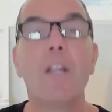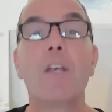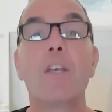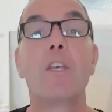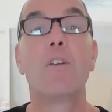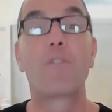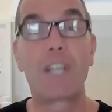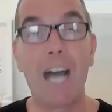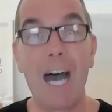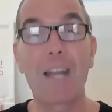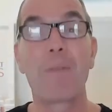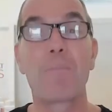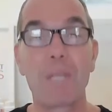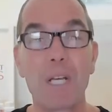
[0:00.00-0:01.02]
You've got
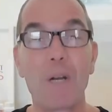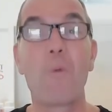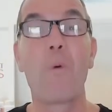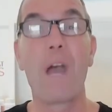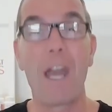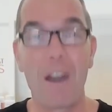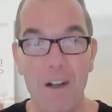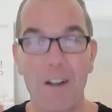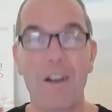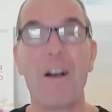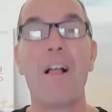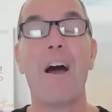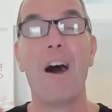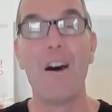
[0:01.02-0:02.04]
to be aware
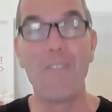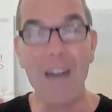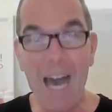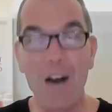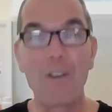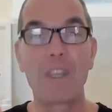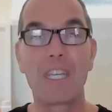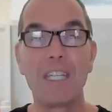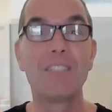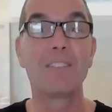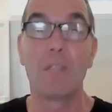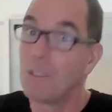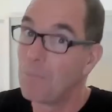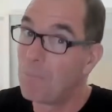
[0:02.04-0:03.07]
of how
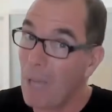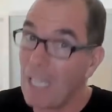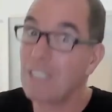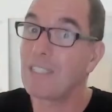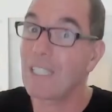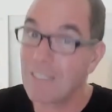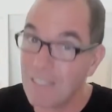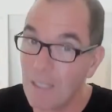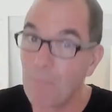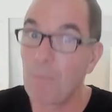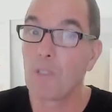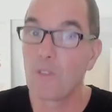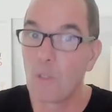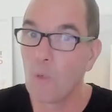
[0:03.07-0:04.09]
these basic,
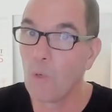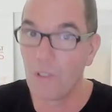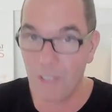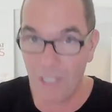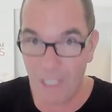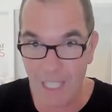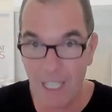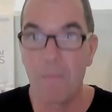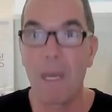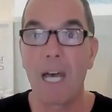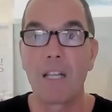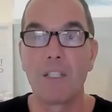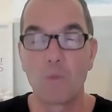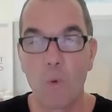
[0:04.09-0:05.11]
simple tools, and
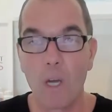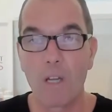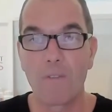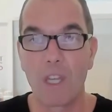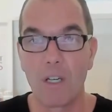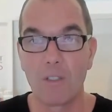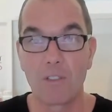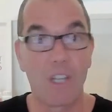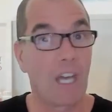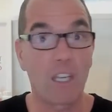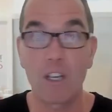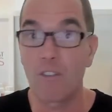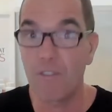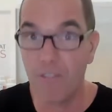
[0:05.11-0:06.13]
email is one of those, like
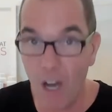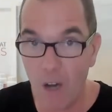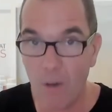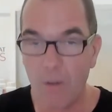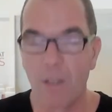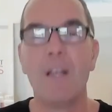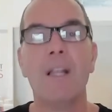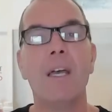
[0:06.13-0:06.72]
your phone.